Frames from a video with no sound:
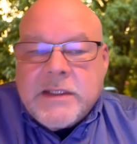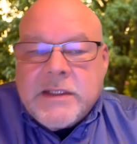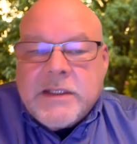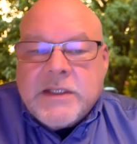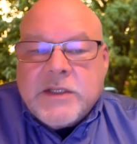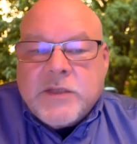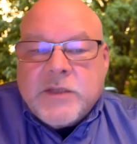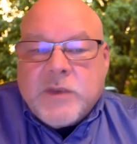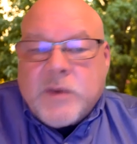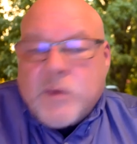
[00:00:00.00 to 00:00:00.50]

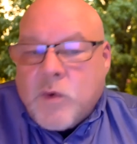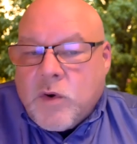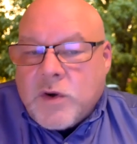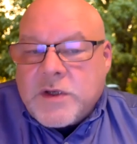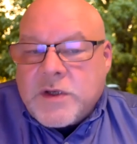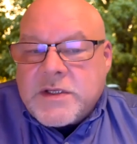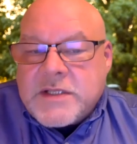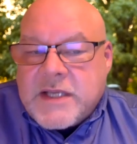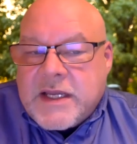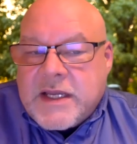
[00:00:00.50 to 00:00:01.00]
the
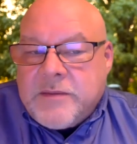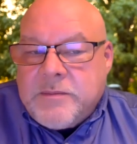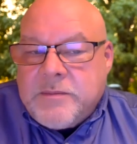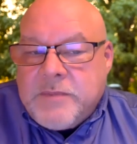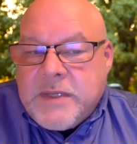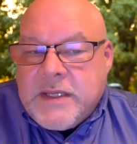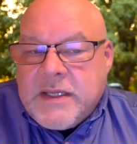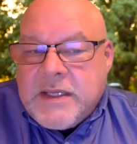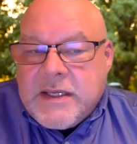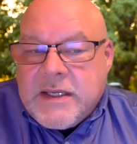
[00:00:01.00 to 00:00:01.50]
rewards can
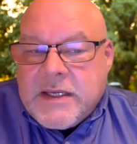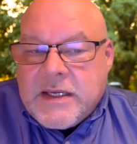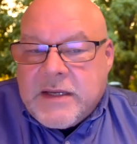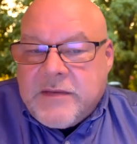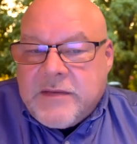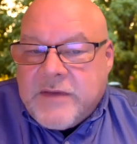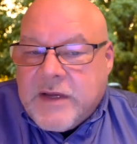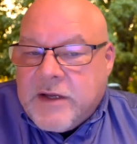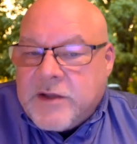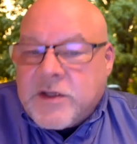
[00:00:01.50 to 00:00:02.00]
be
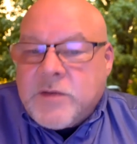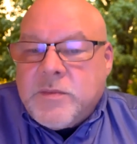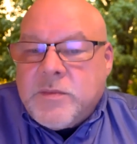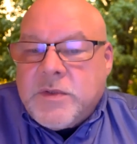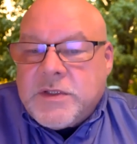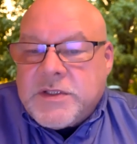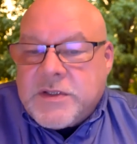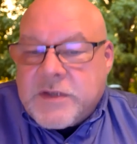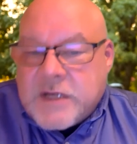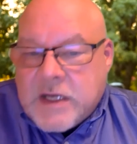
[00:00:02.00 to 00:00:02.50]
invaluable
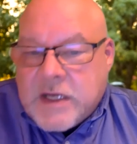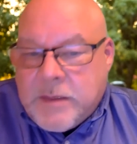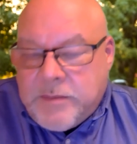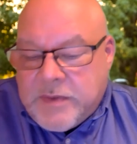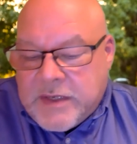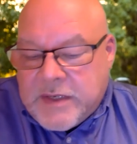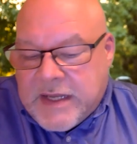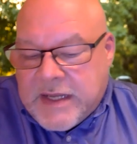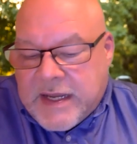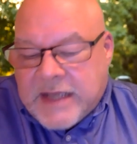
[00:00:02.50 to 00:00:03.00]
to a
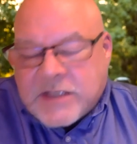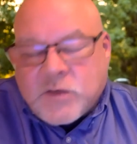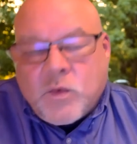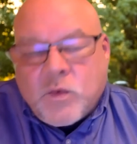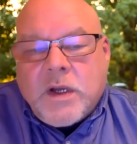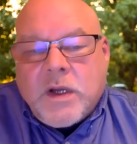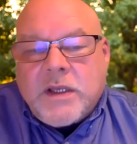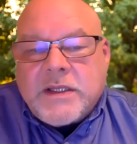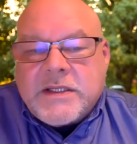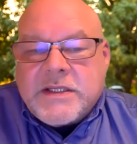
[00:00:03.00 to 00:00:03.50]
company as
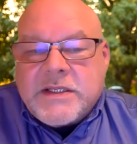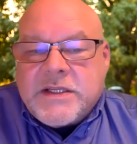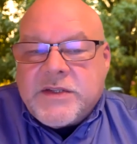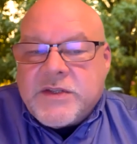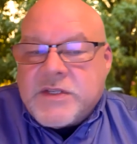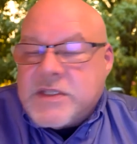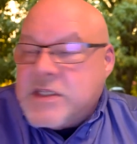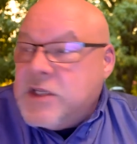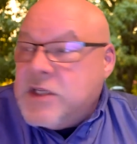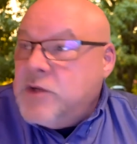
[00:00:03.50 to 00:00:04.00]
well as to the
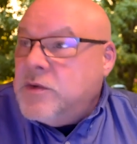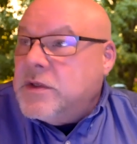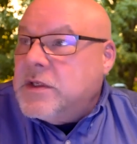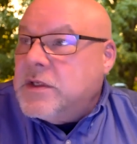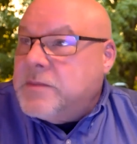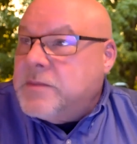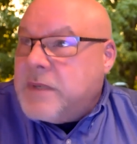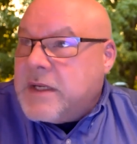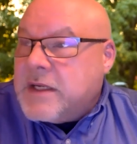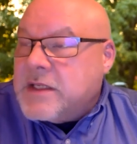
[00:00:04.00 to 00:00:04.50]

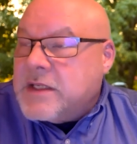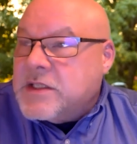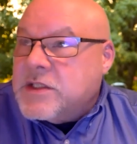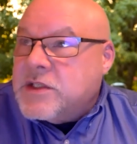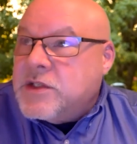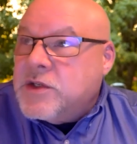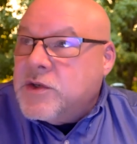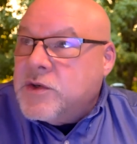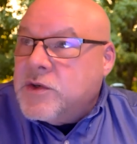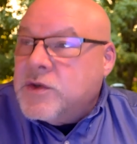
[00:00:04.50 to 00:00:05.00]
student because
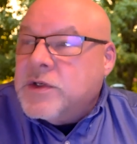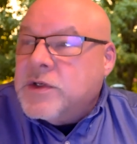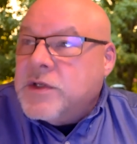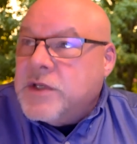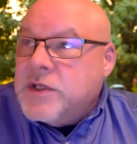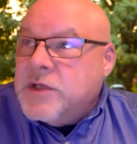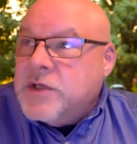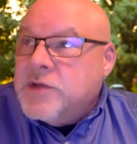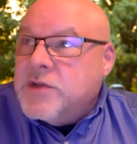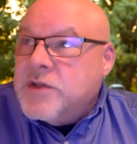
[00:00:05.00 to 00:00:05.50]
you're
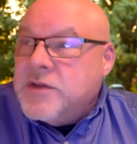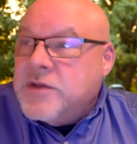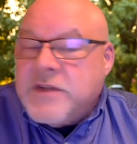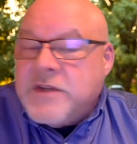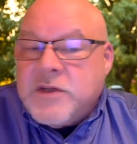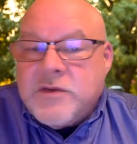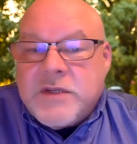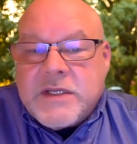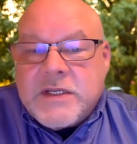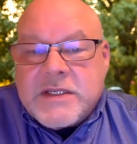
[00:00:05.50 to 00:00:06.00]
you should
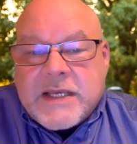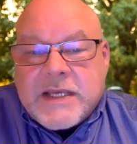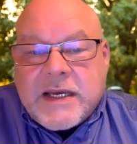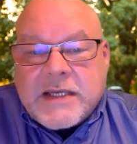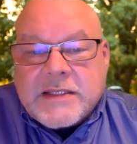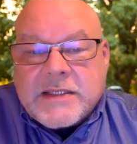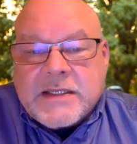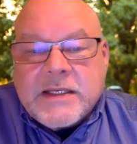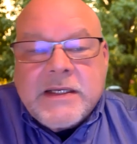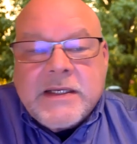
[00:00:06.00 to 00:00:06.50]
view these
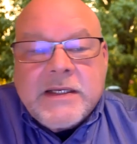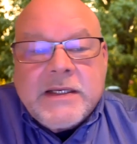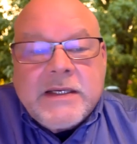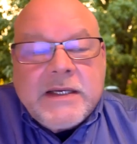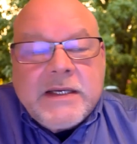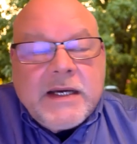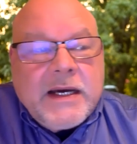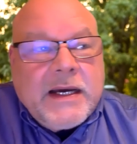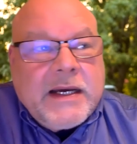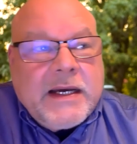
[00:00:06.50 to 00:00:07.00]
as
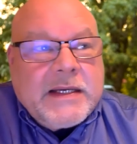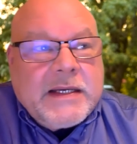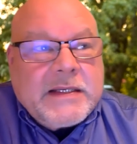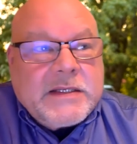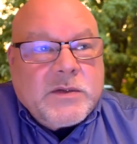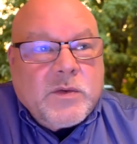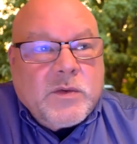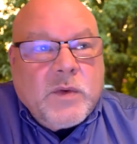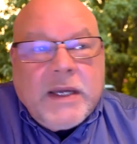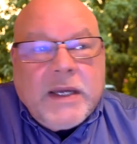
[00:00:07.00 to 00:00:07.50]
as
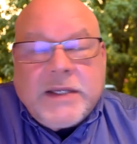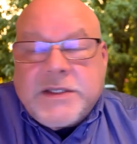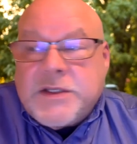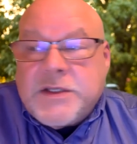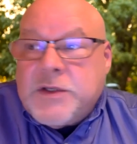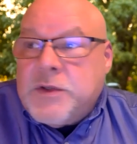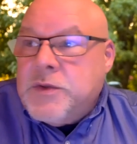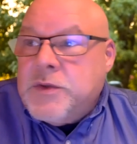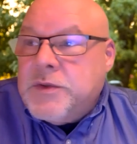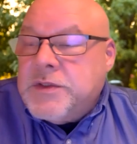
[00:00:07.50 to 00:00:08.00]
a way
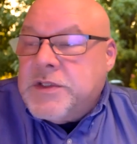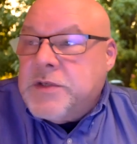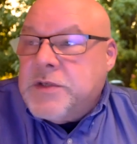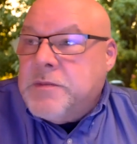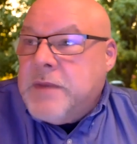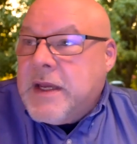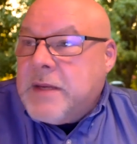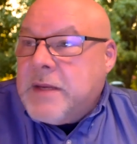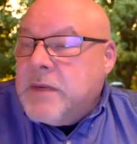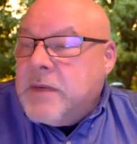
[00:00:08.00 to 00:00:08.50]
to to
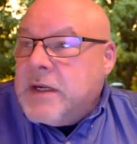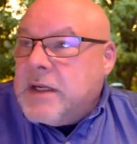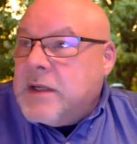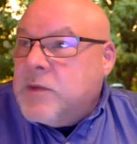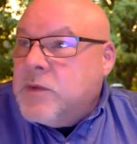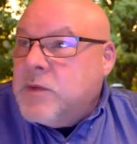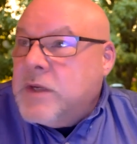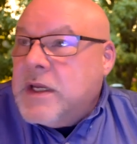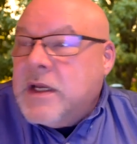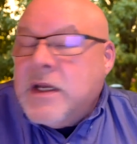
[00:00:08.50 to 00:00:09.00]
make money.
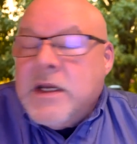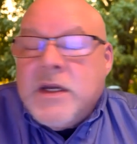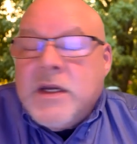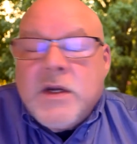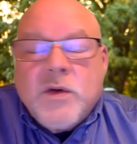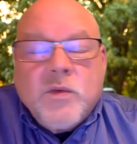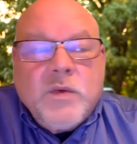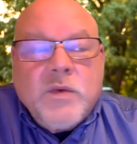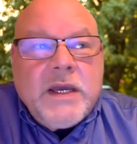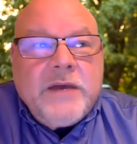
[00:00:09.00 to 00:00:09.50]
We
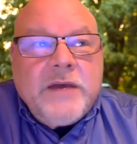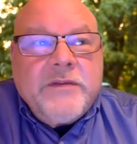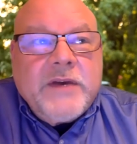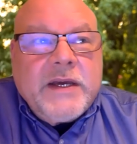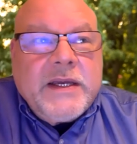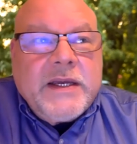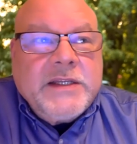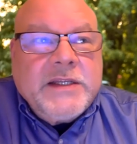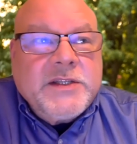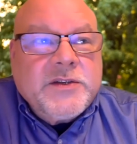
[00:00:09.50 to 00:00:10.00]
we have an
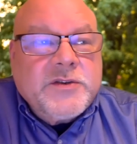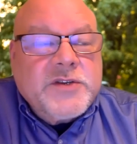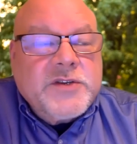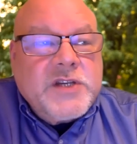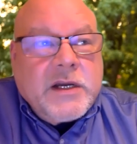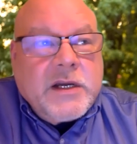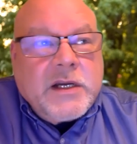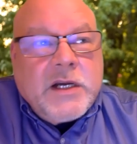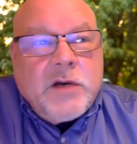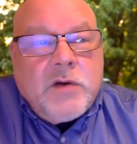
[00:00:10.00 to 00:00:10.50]

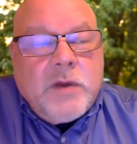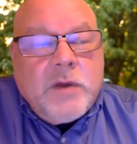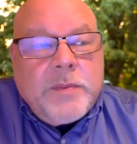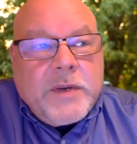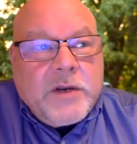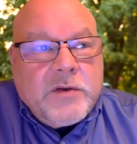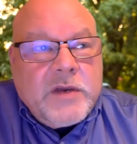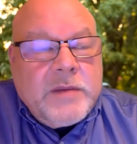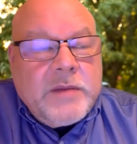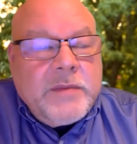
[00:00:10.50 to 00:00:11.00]
internship, a co-op
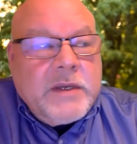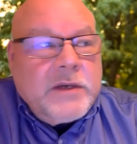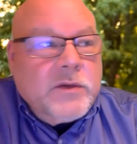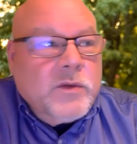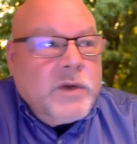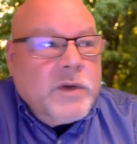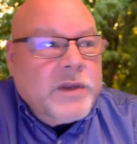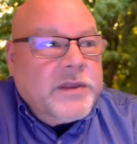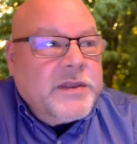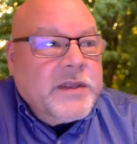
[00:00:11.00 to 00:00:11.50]
agreement
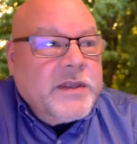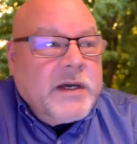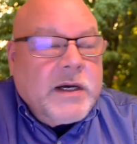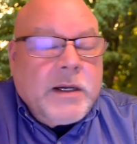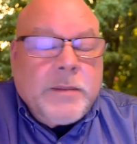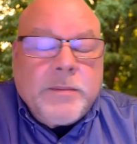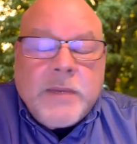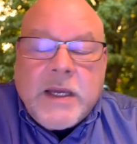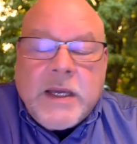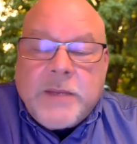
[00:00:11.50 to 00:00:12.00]
with
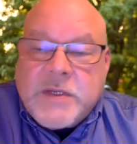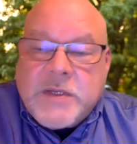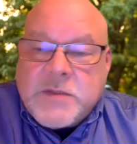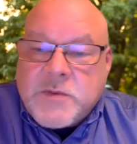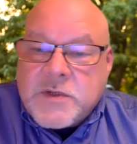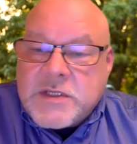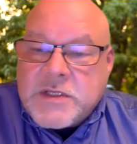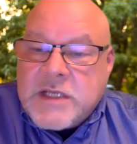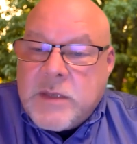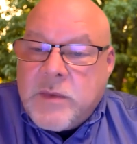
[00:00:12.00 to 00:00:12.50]
um, at
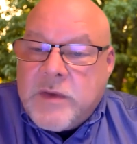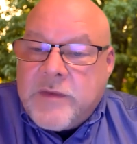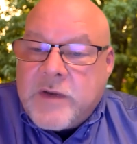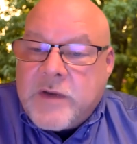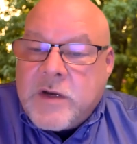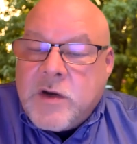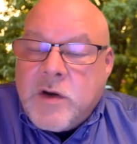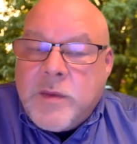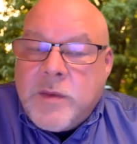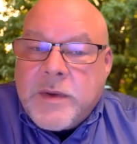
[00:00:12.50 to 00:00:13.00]
Pittsburg State. We have a
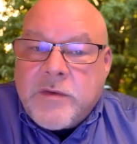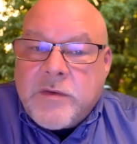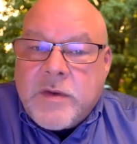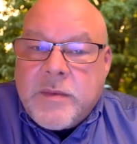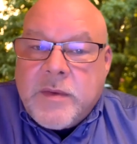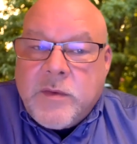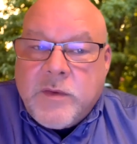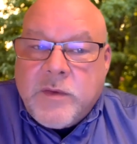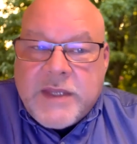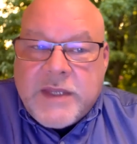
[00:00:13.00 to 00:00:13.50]
co-op
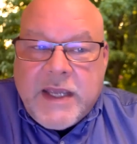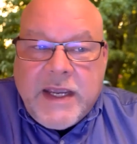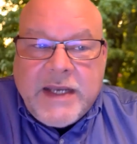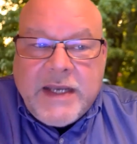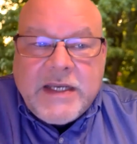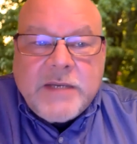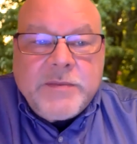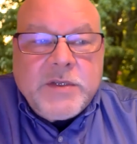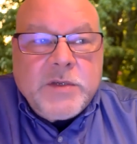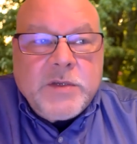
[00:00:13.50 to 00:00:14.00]
agreement with
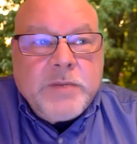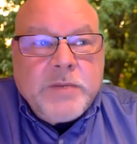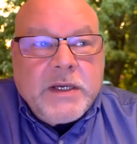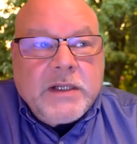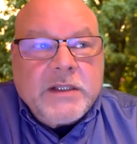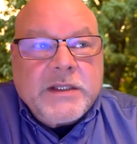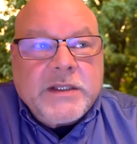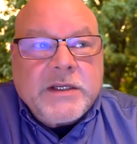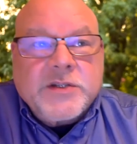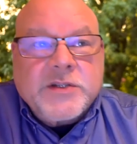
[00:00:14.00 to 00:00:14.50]
A.W.
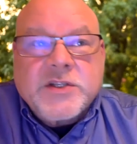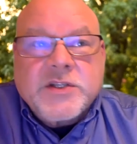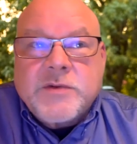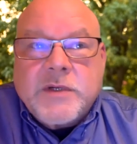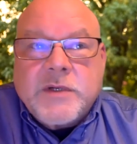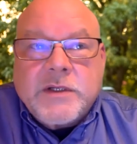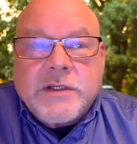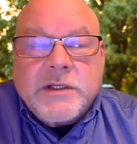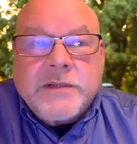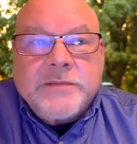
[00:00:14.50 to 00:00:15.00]
Bell in
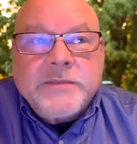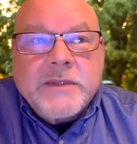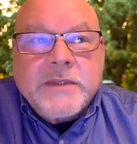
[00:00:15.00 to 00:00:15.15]
Australia,